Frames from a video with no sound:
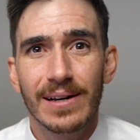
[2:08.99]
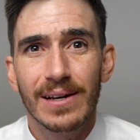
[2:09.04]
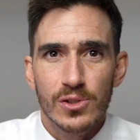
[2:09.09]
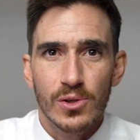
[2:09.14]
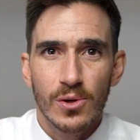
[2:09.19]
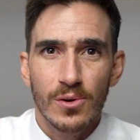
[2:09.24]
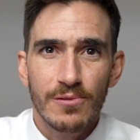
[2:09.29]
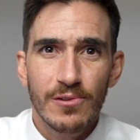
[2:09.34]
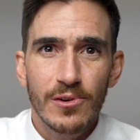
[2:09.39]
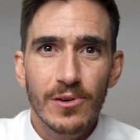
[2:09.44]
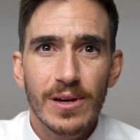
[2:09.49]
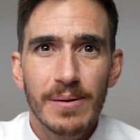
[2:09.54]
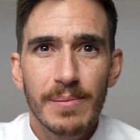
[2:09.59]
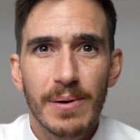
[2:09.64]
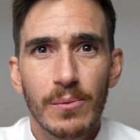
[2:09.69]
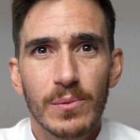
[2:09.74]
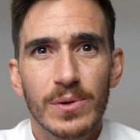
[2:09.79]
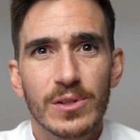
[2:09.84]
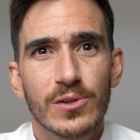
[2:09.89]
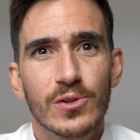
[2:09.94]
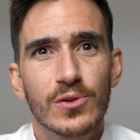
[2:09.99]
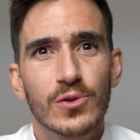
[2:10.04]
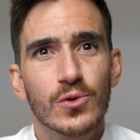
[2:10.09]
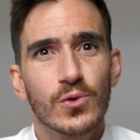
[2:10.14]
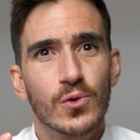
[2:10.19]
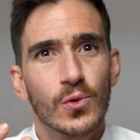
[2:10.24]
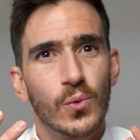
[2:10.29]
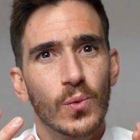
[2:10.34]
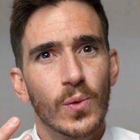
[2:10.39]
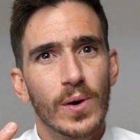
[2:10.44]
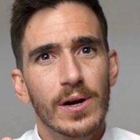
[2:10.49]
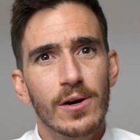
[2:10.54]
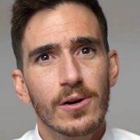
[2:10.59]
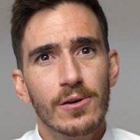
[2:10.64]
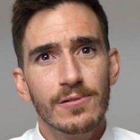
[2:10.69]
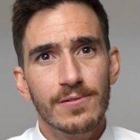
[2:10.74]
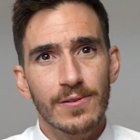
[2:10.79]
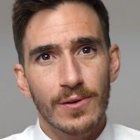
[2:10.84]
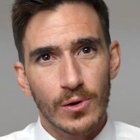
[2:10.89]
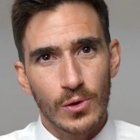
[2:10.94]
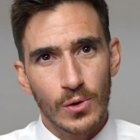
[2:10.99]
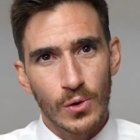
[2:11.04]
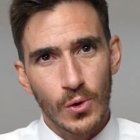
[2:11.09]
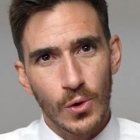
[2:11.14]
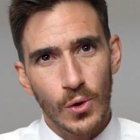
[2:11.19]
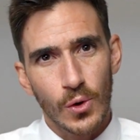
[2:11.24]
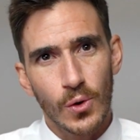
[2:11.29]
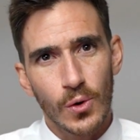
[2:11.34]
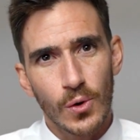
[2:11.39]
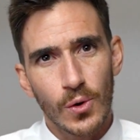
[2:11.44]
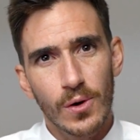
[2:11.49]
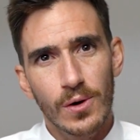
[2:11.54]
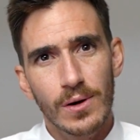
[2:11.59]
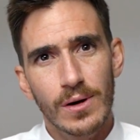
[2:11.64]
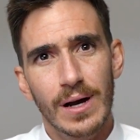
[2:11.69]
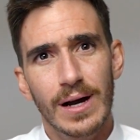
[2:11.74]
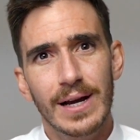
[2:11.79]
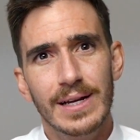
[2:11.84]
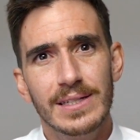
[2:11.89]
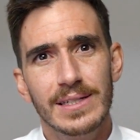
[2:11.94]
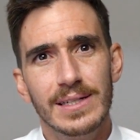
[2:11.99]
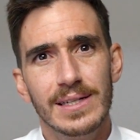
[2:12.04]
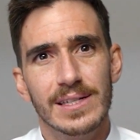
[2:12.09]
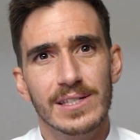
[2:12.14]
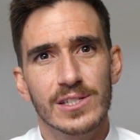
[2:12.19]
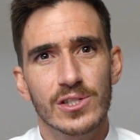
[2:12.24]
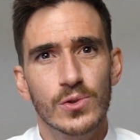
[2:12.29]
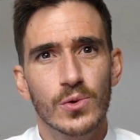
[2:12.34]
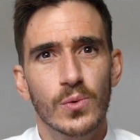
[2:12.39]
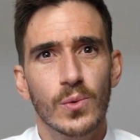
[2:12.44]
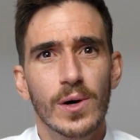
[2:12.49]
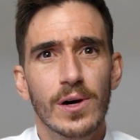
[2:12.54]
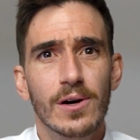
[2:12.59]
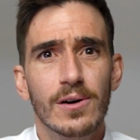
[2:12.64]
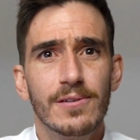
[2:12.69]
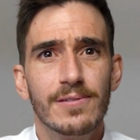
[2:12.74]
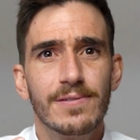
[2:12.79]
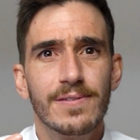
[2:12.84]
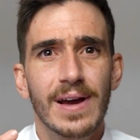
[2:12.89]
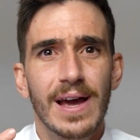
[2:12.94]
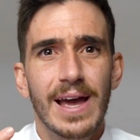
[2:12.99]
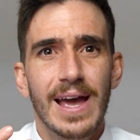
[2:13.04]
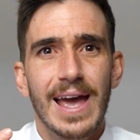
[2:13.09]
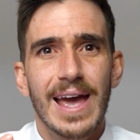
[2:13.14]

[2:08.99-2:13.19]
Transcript: So if you come up with 12 core ideas, 12